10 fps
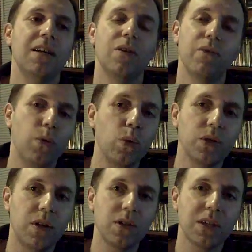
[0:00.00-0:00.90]
on a
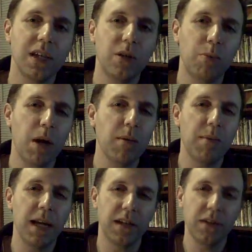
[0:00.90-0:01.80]
four-star scale, probably
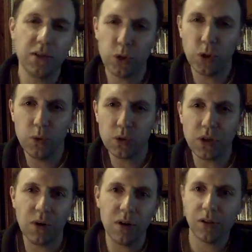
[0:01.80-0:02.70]
about a good two-star,